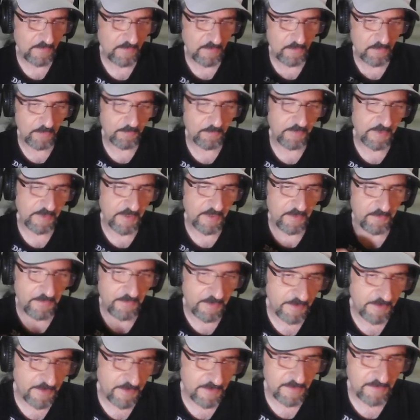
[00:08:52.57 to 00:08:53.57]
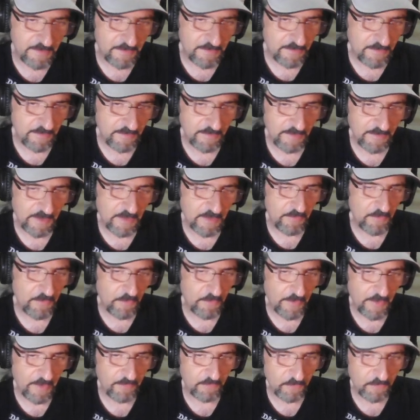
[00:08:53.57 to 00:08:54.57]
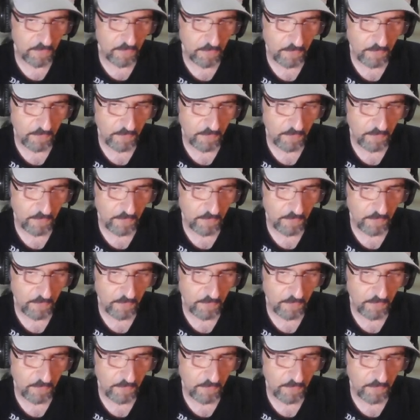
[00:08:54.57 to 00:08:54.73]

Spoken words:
you play a relic, now you have 2